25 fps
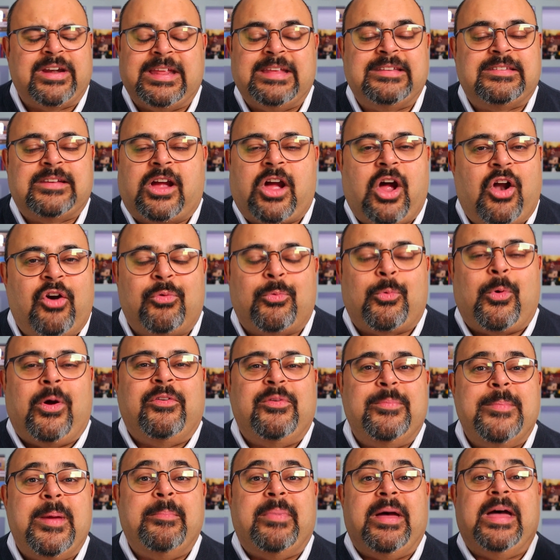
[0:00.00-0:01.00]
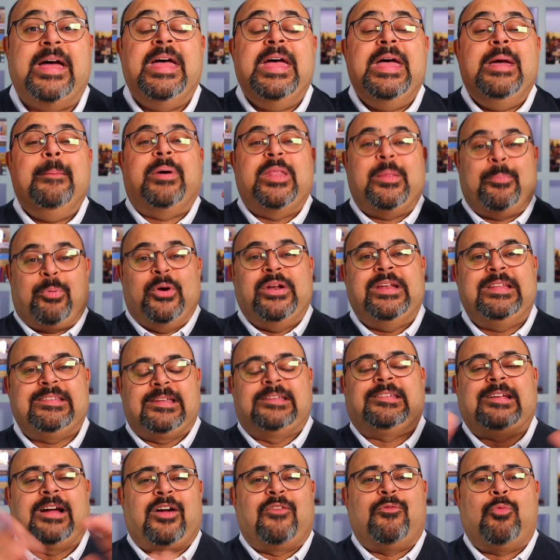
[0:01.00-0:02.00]
it is. I can't quite remember. But the point is,
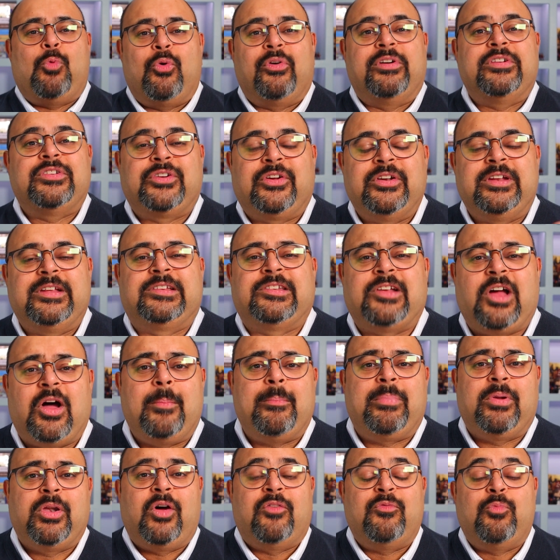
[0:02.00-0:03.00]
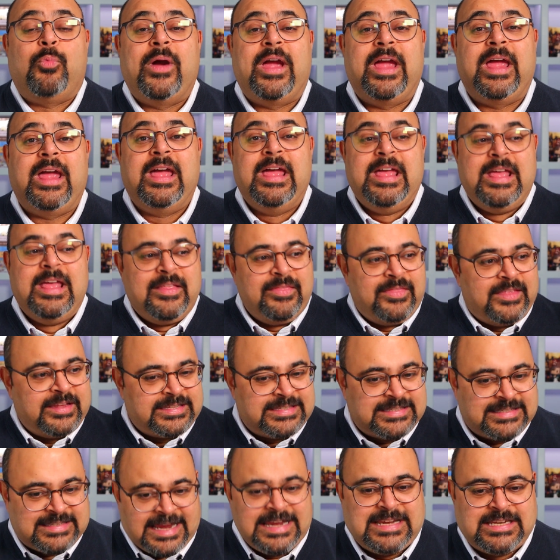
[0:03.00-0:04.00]
a tug of war is a good example of where the
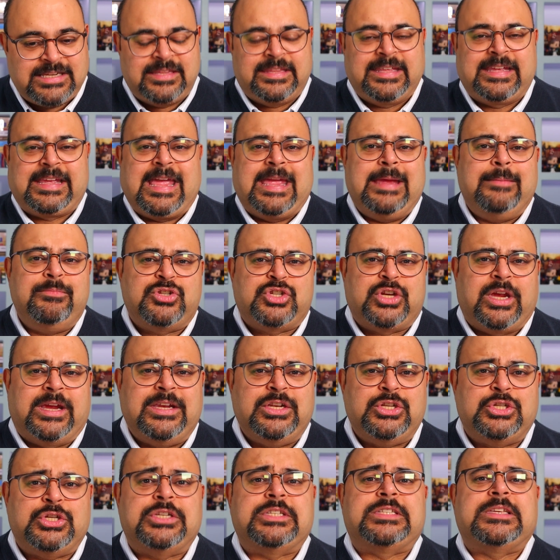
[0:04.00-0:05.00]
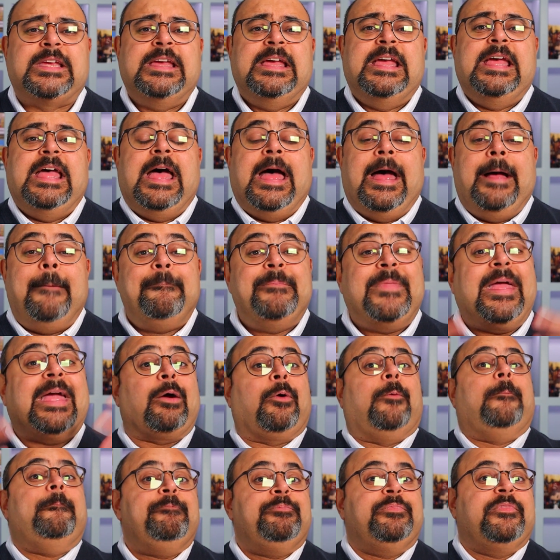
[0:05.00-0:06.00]
state of the game changes.
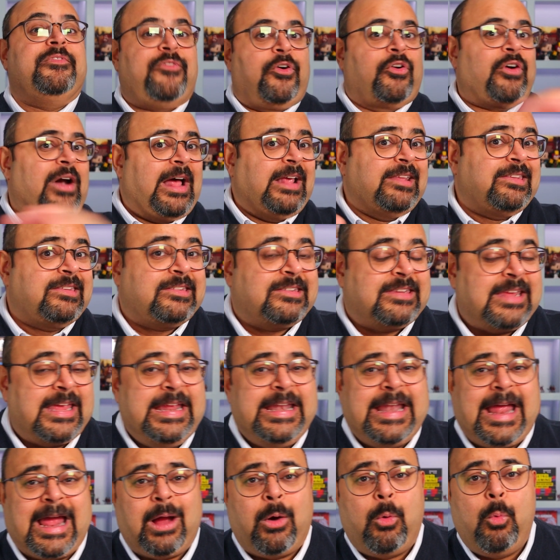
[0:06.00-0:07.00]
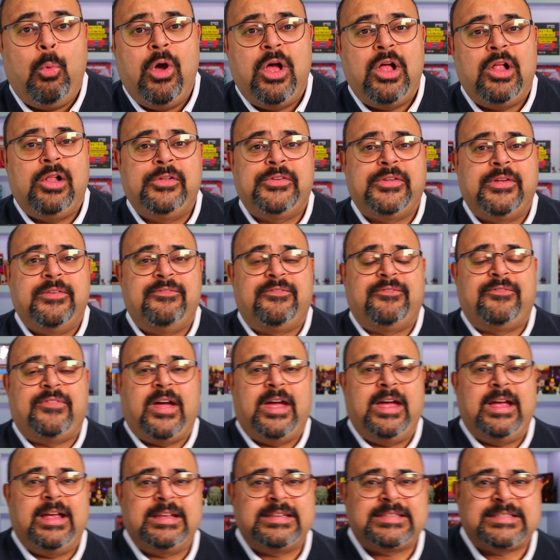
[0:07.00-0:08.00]
Now, for us, in our world
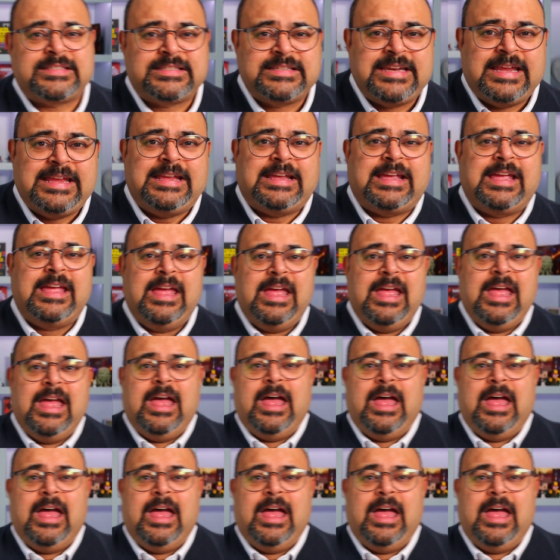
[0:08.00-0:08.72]
of snake